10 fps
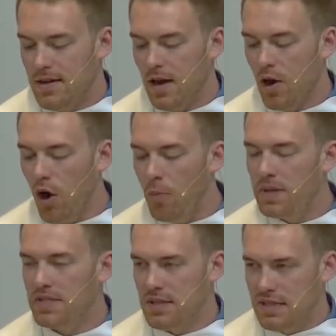Our
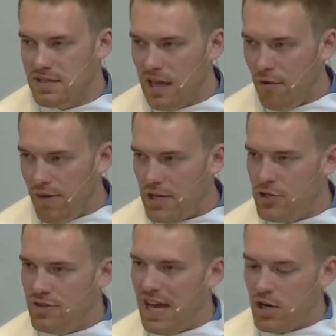hope is in the
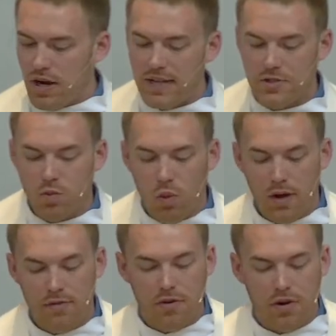salvation that Christ
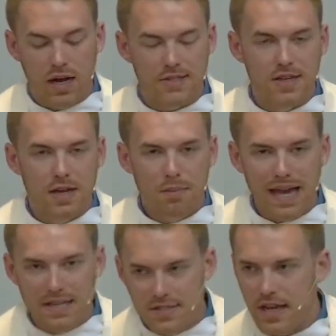won for us
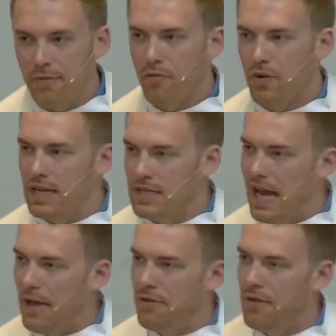by his suffering,
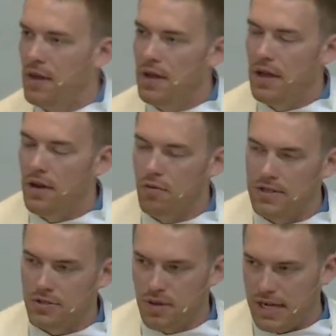death, and
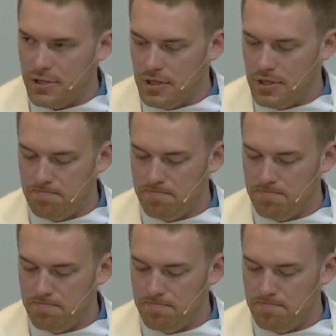resurrection.